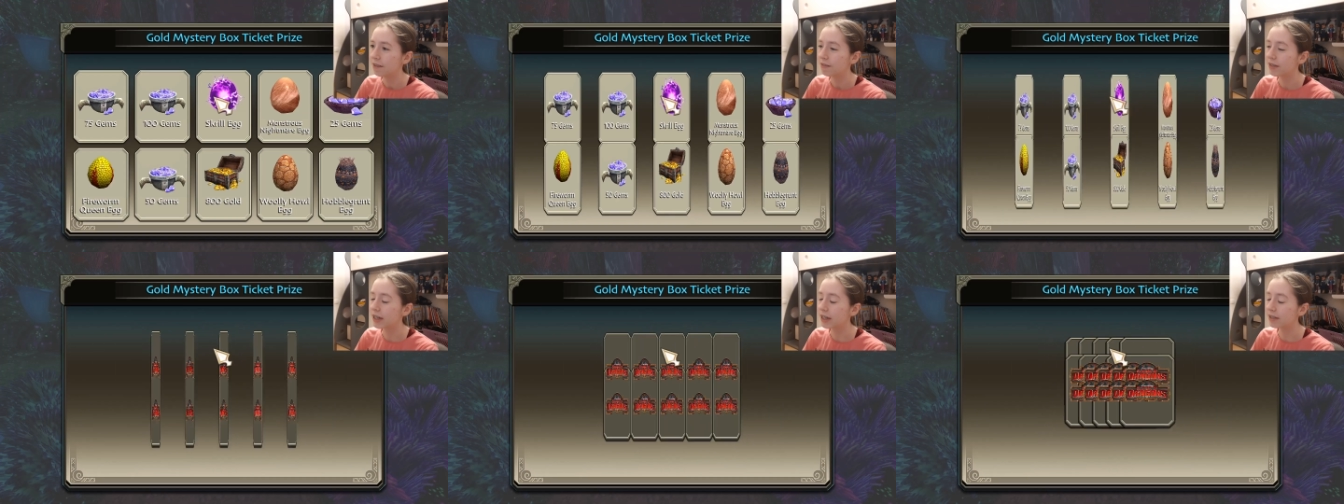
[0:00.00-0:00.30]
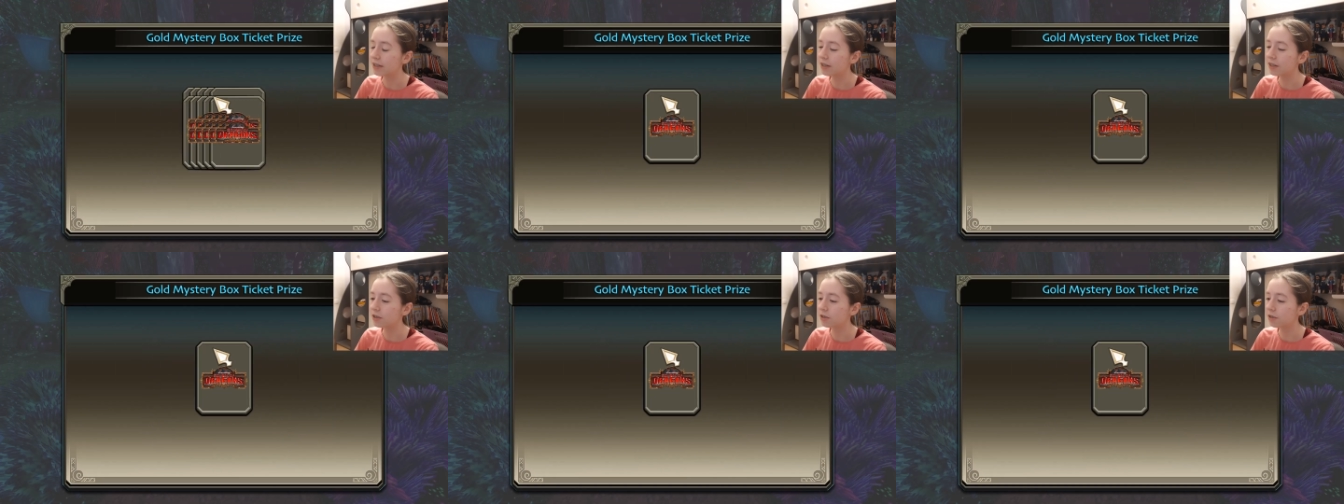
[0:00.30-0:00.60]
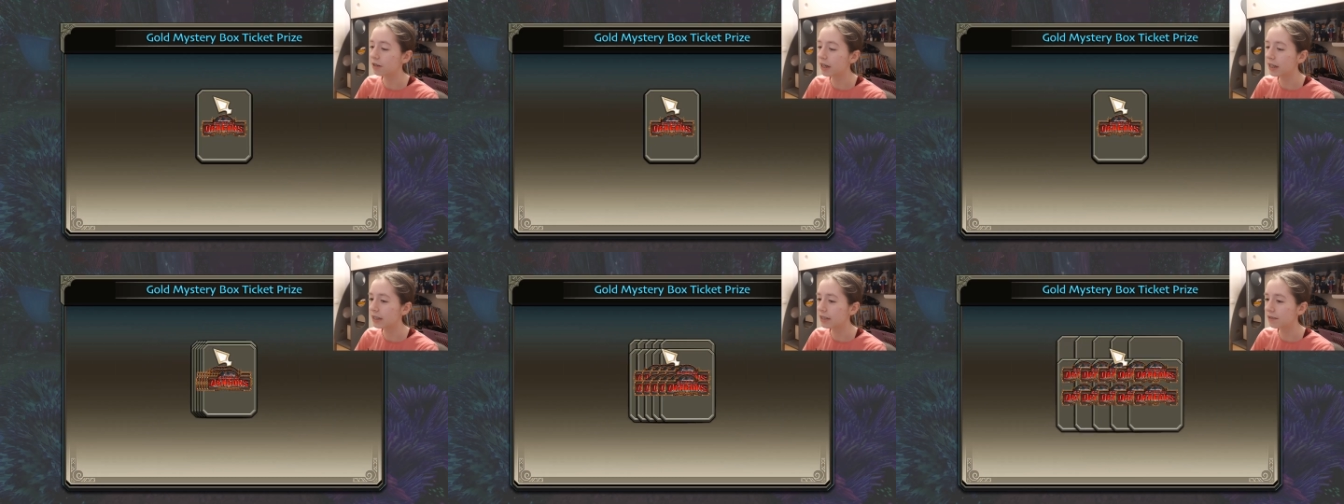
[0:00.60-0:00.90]
Because it's
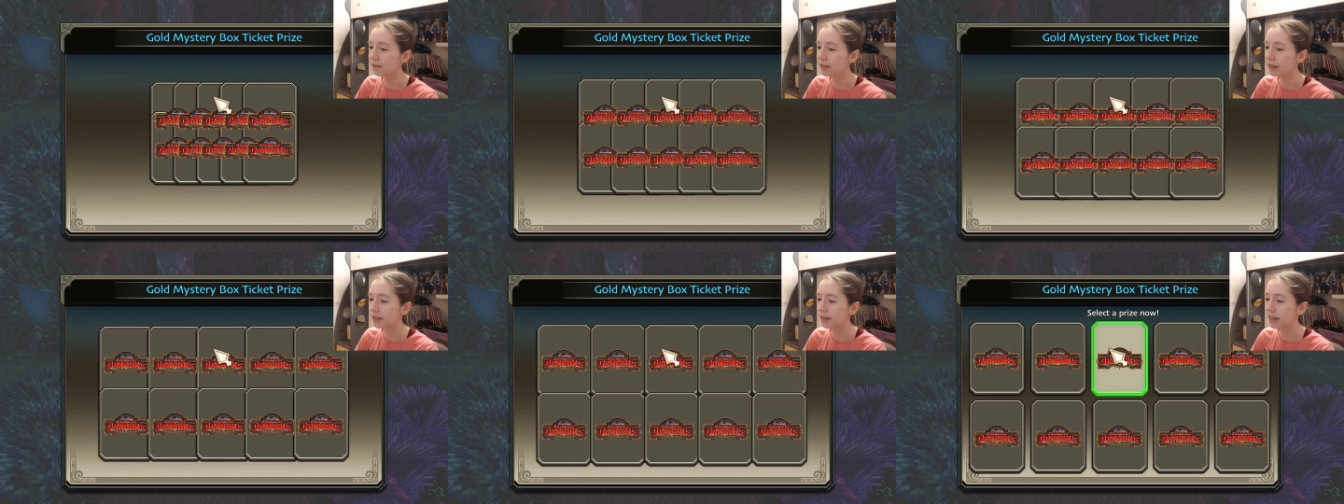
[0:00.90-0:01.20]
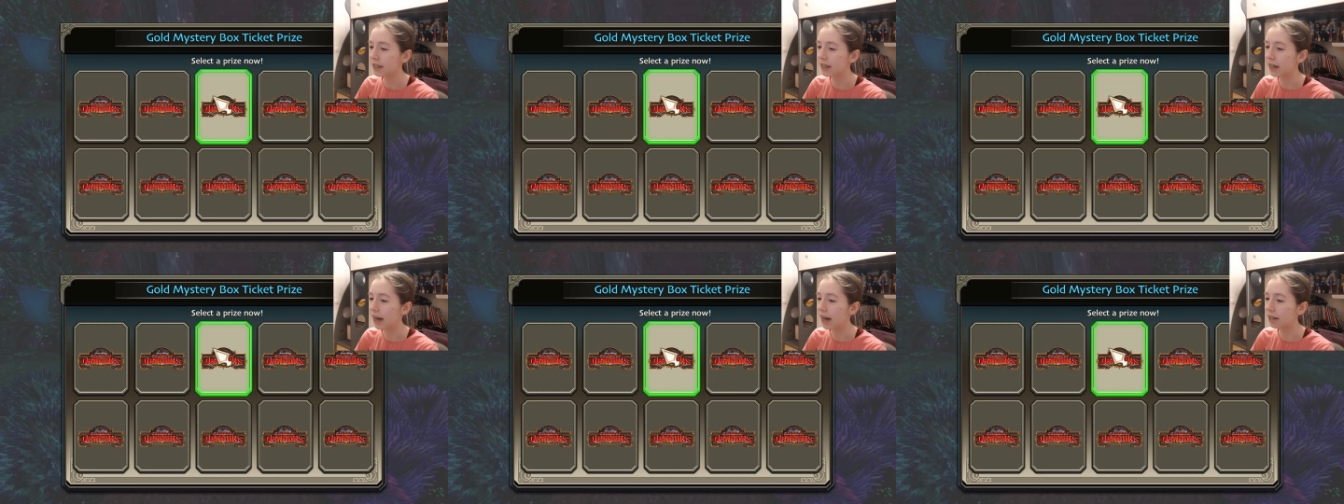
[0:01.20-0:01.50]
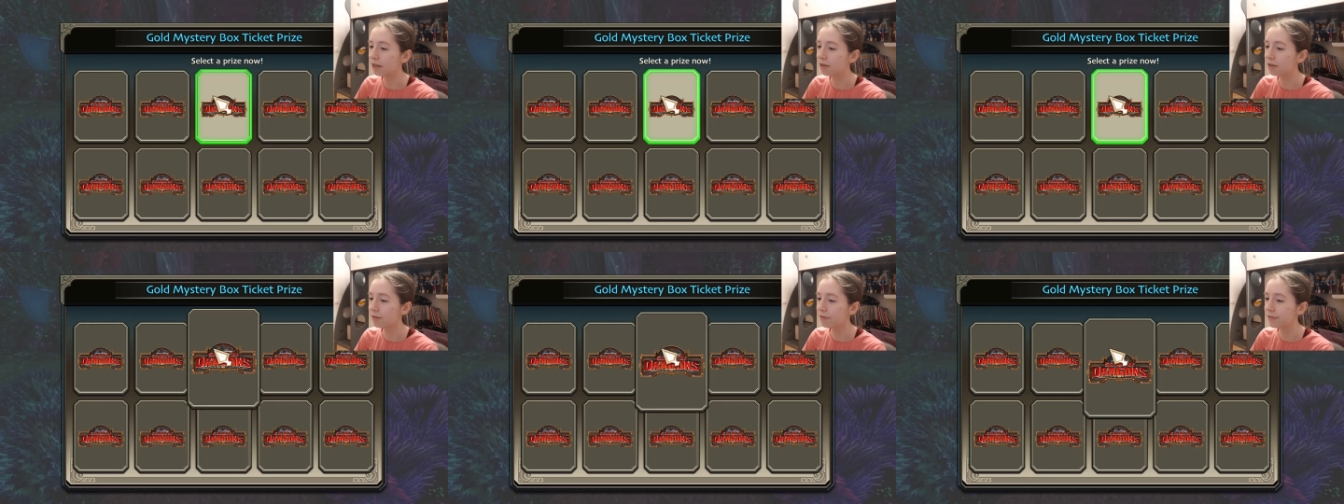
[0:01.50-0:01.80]
crazy because like, I
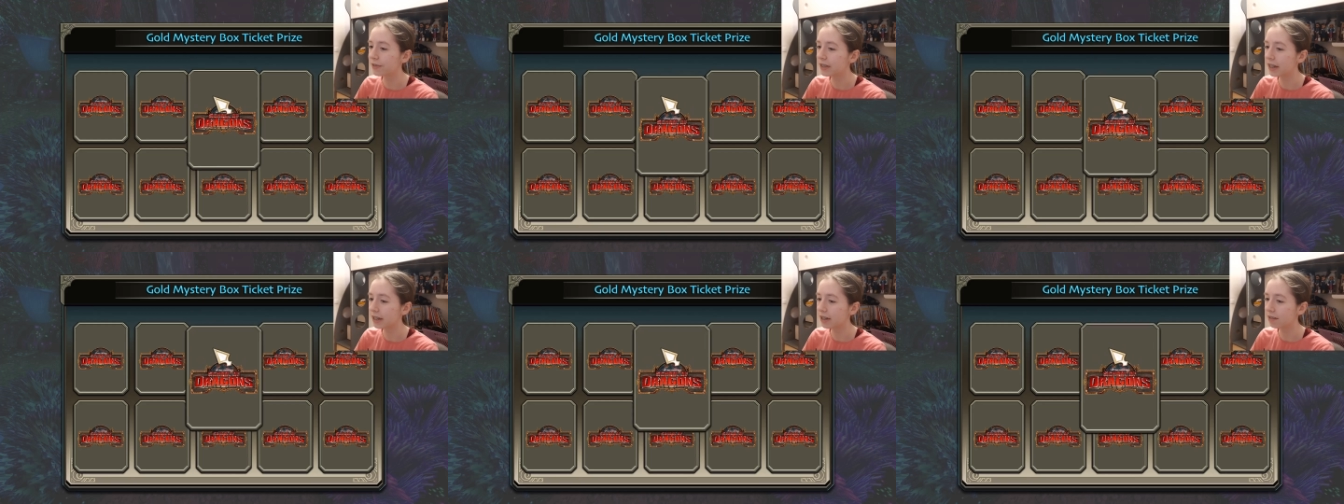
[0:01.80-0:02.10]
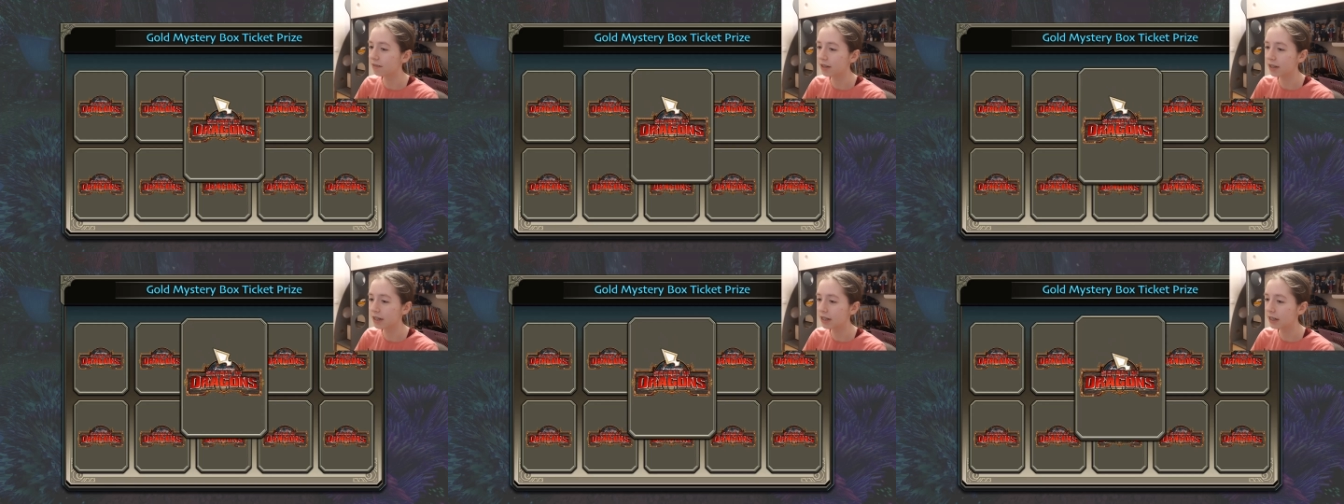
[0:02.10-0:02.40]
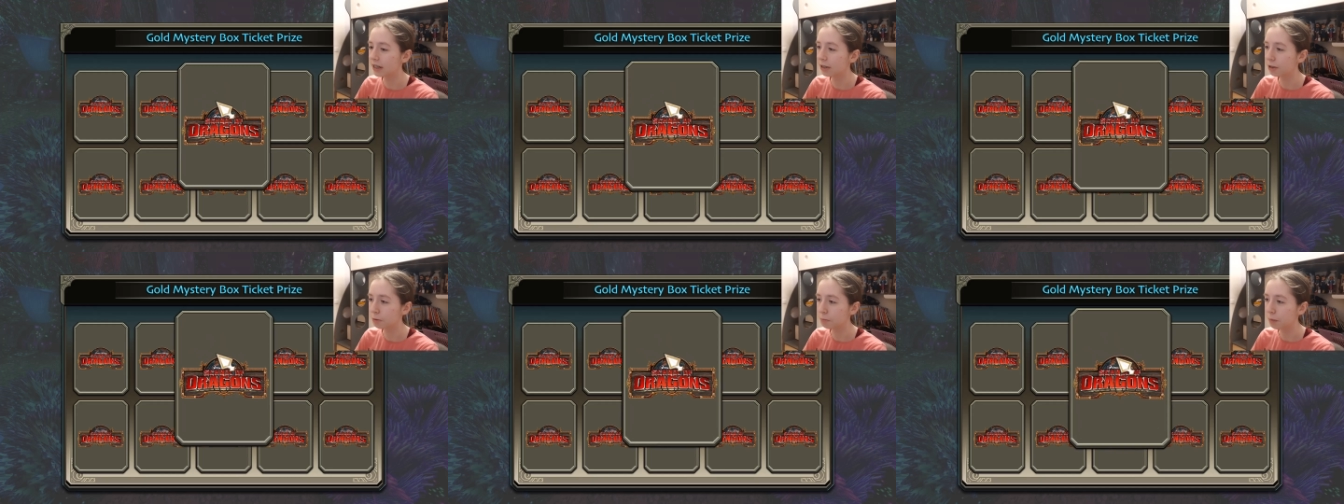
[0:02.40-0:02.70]
don't feel like I'm
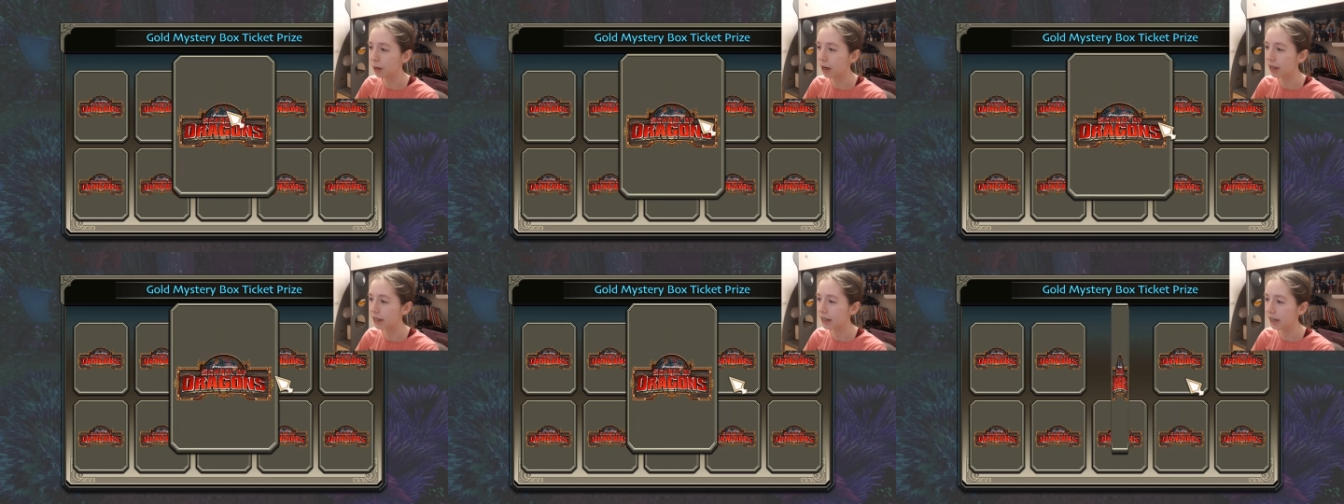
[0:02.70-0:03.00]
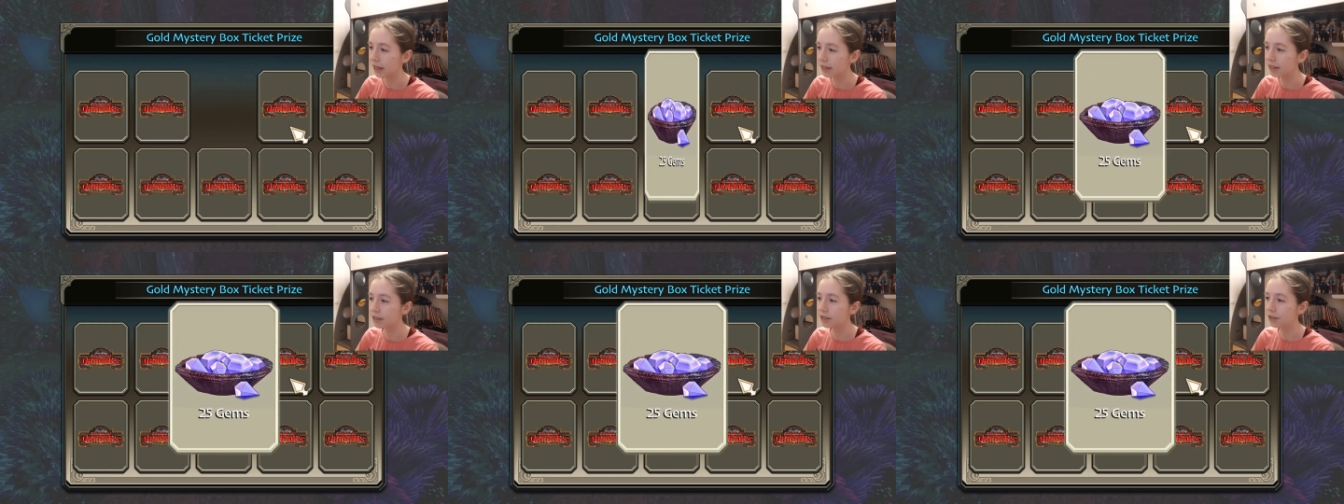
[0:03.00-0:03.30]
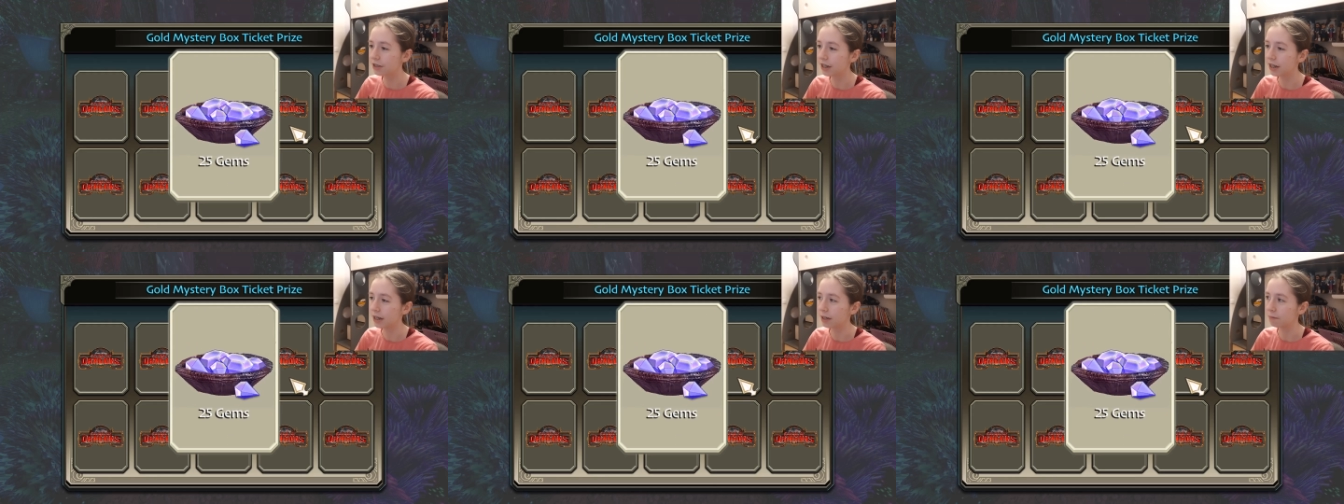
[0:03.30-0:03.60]
gonna need to buy any
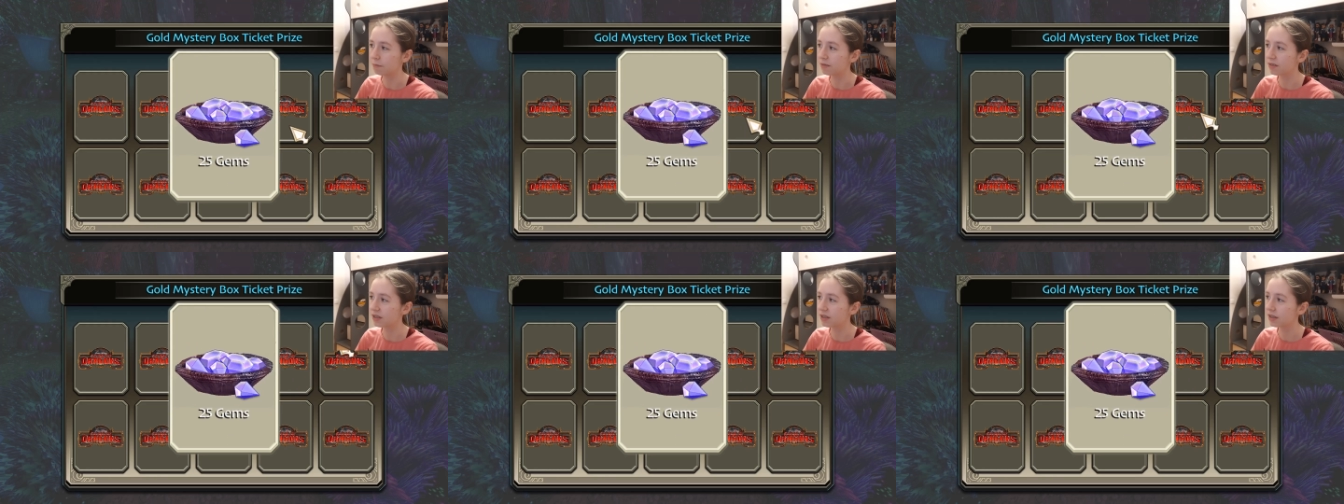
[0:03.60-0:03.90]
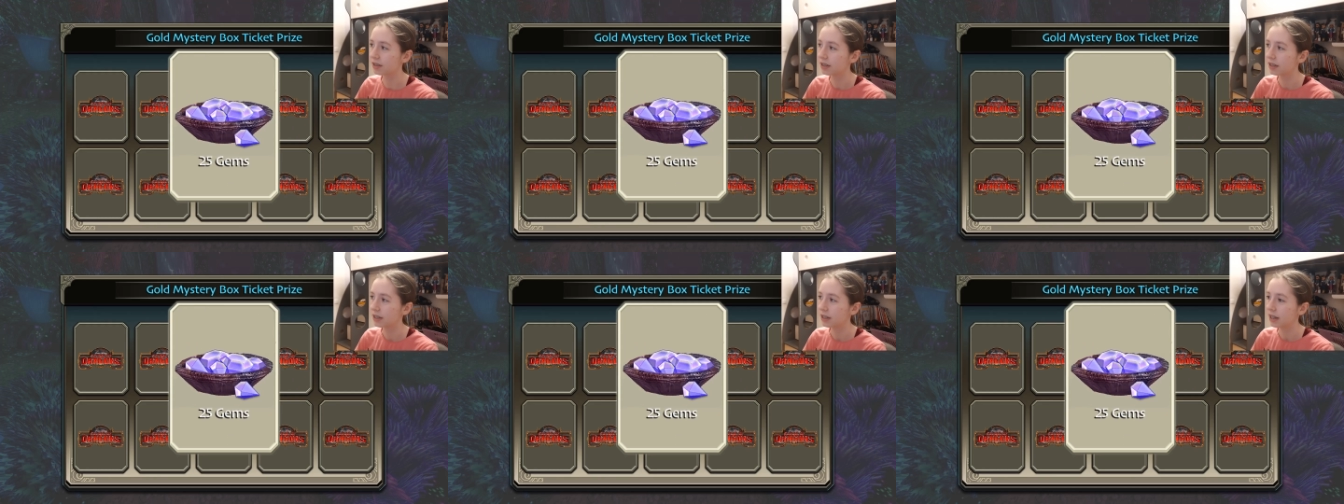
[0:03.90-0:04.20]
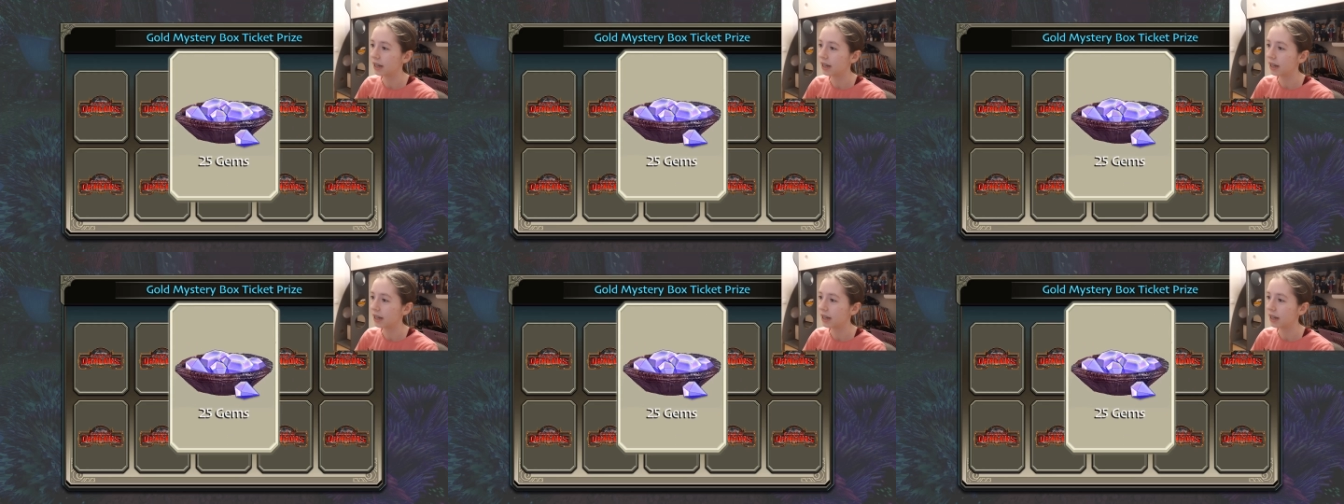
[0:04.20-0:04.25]
gems